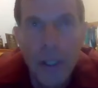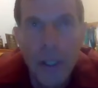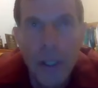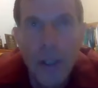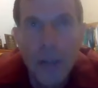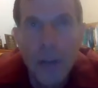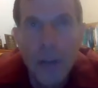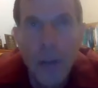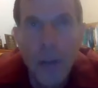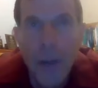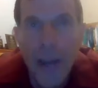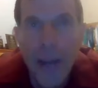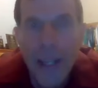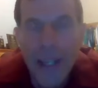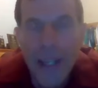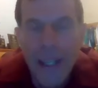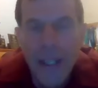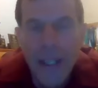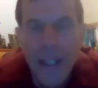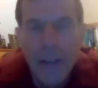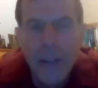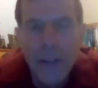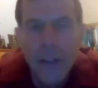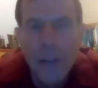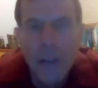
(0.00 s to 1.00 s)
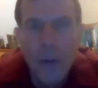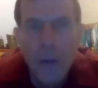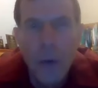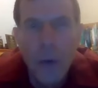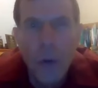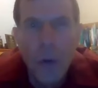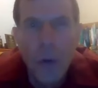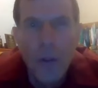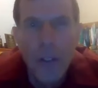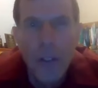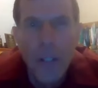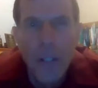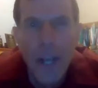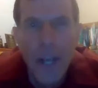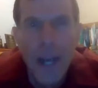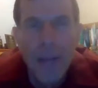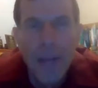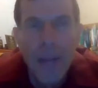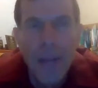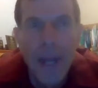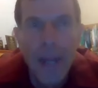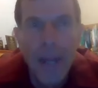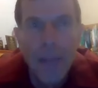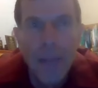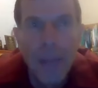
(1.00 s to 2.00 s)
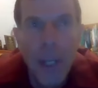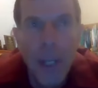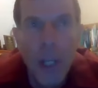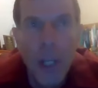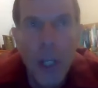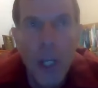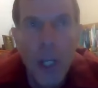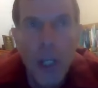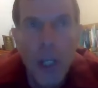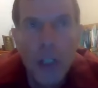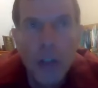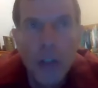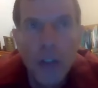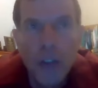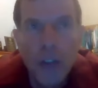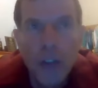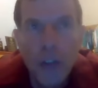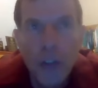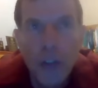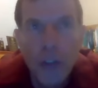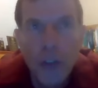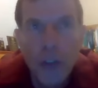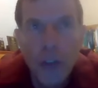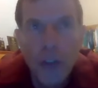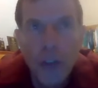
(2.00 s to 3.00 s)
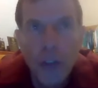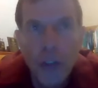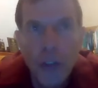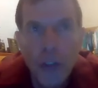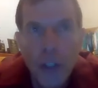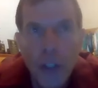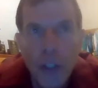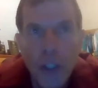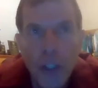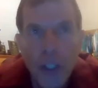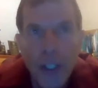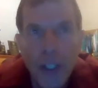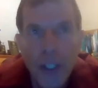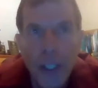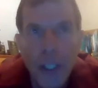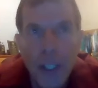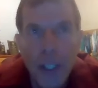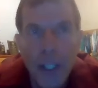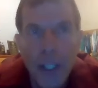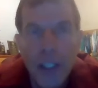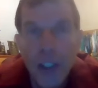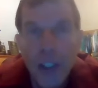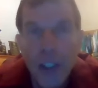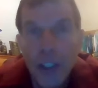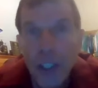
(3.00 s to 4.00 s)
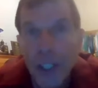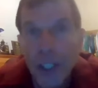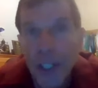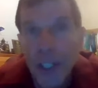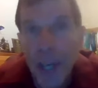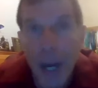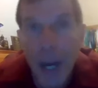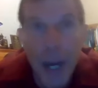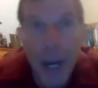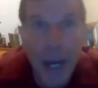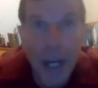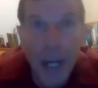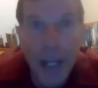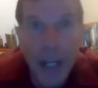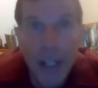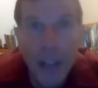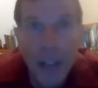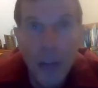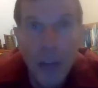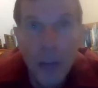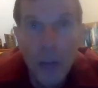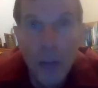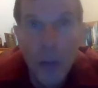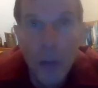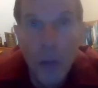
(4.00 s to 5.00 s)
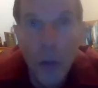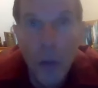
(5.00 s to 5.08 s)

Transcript: So I hear this all the time, that Social Security denies